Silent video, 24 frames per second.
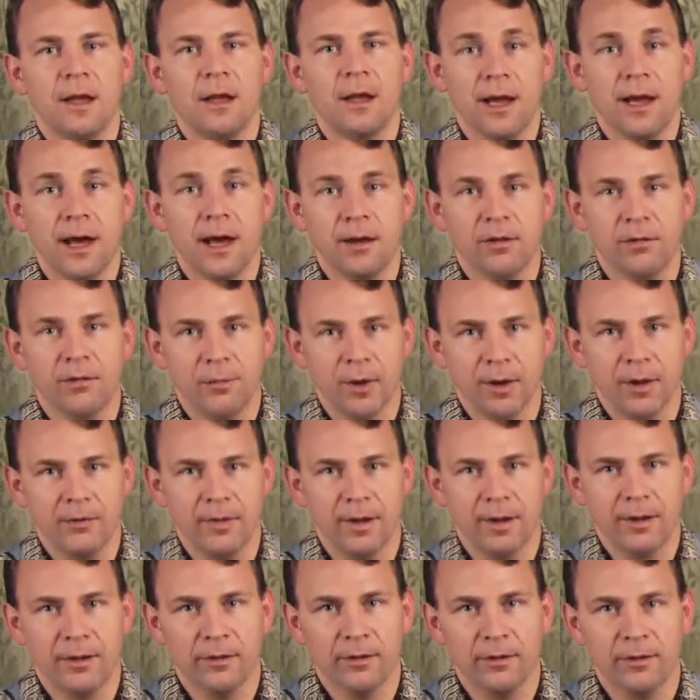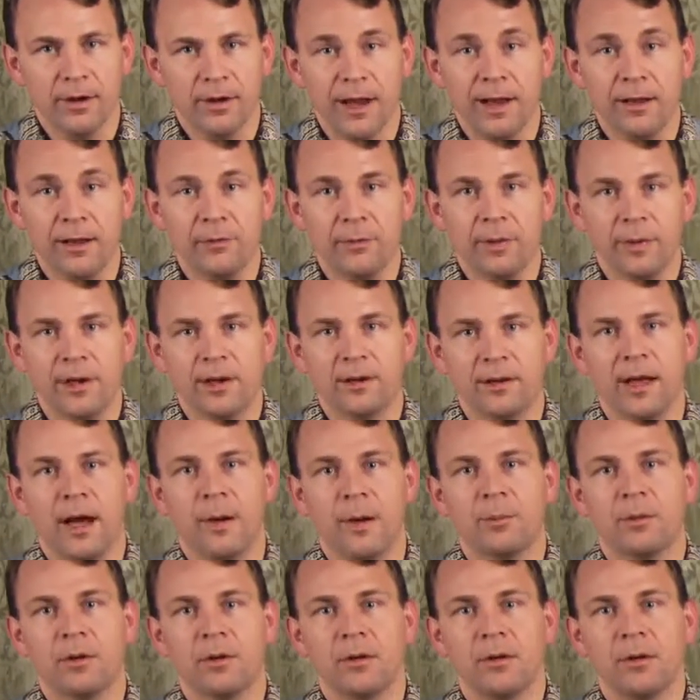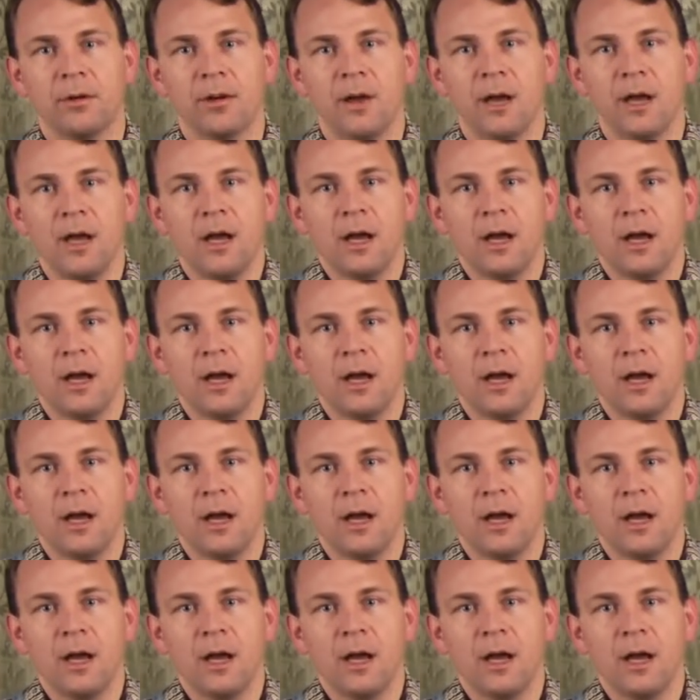God is my father. I have been adopted.